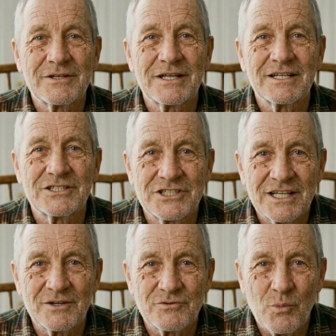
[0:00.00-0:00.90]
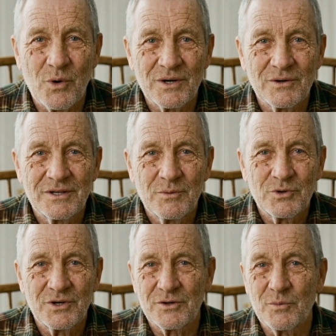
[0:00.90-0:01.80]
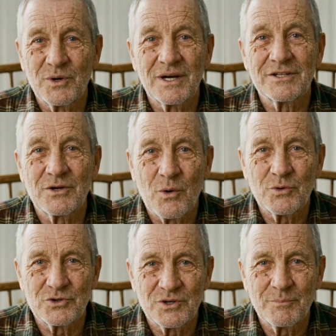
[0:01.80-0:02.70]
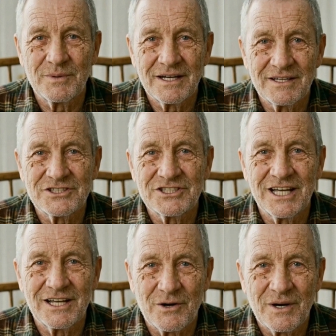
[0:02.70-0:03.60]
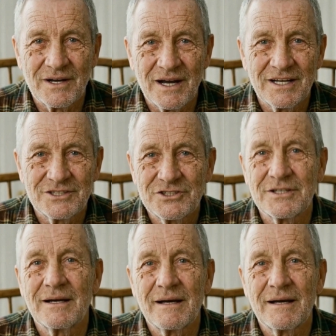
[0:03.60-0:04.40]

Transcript: thin skin of water that would otherwise hold her up like a skater on ice.